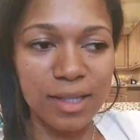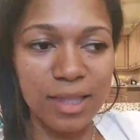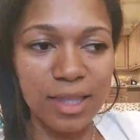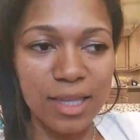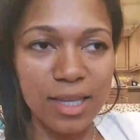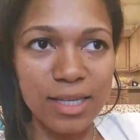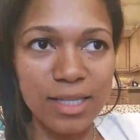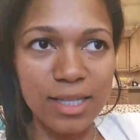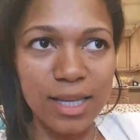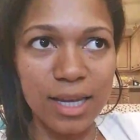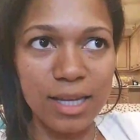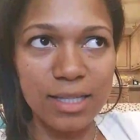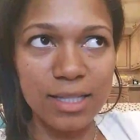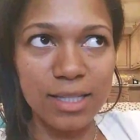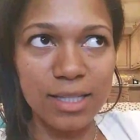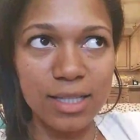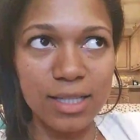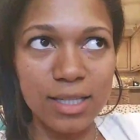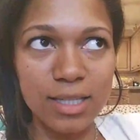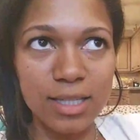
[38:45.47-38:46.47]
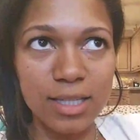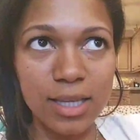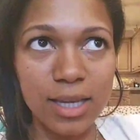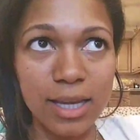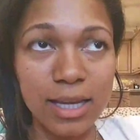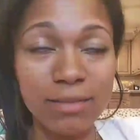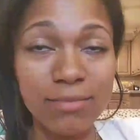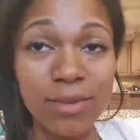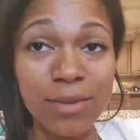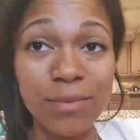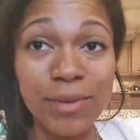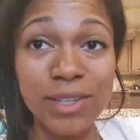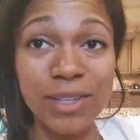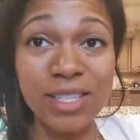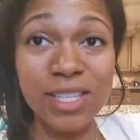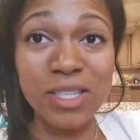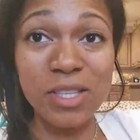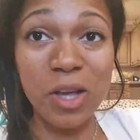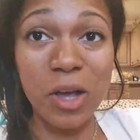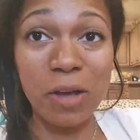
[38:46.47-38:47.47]
Things I dislike. And remember,
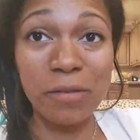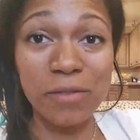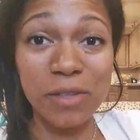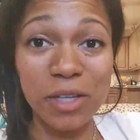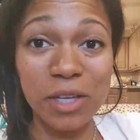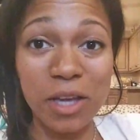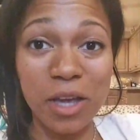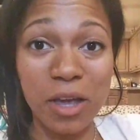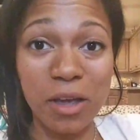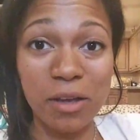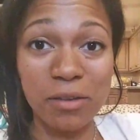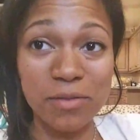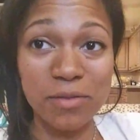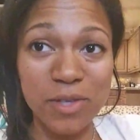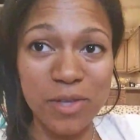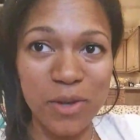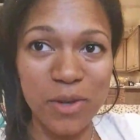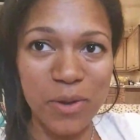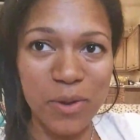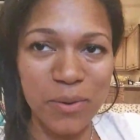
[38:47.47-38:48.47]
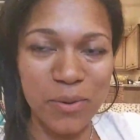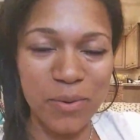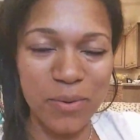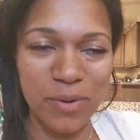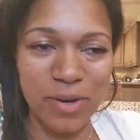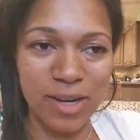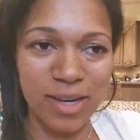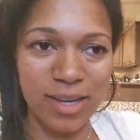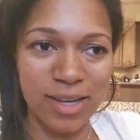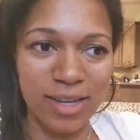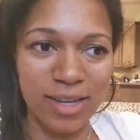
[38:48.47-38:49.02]
this is off the cuff, so